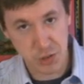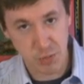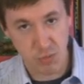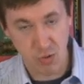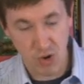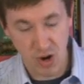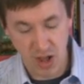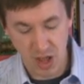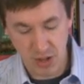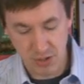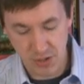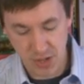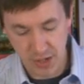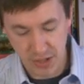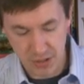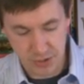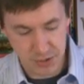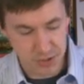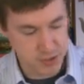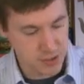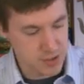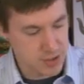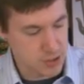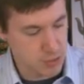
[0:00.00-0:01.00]
brown, like a
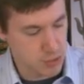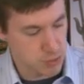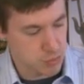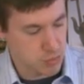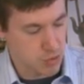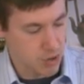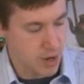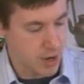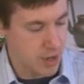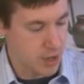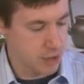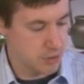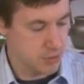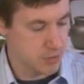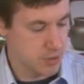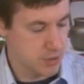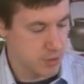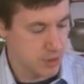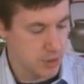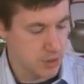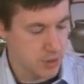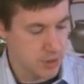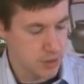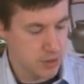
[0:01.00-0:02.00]
seal brown.
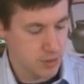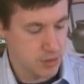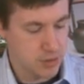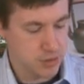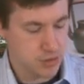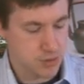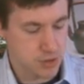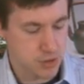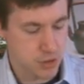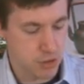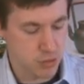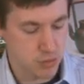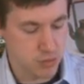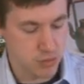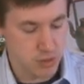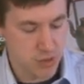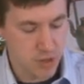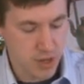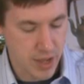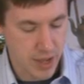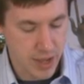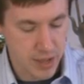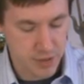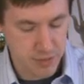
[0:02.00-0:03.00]
So
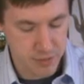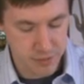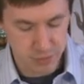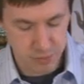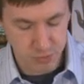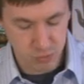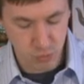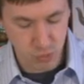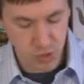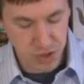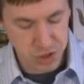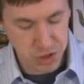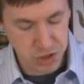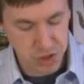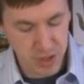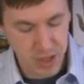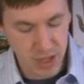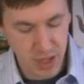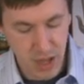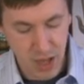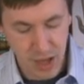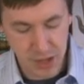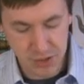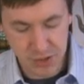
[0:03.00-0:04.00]

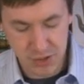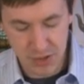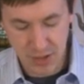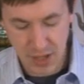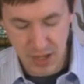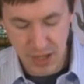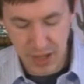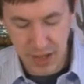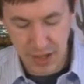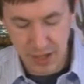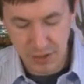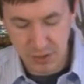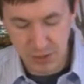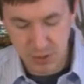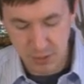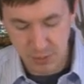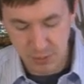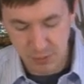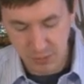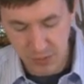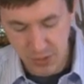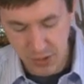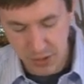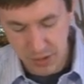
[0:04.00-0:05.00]
richly oxidized,
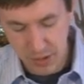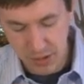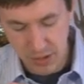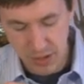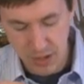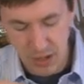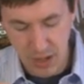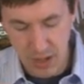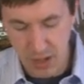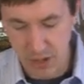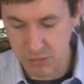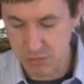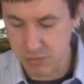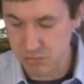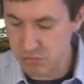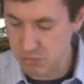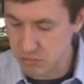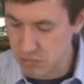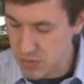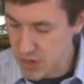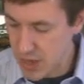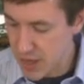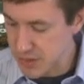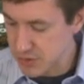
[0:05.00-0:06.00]

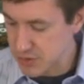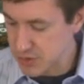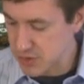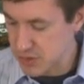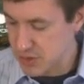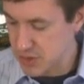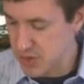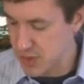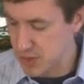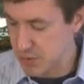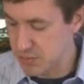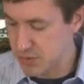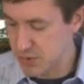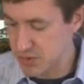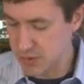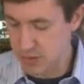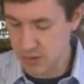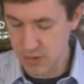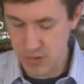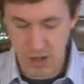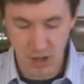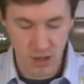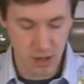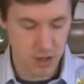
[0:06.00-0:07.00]
nice tips
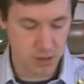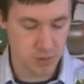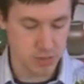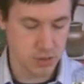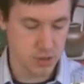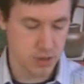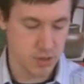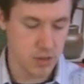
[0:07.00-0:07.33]
in there.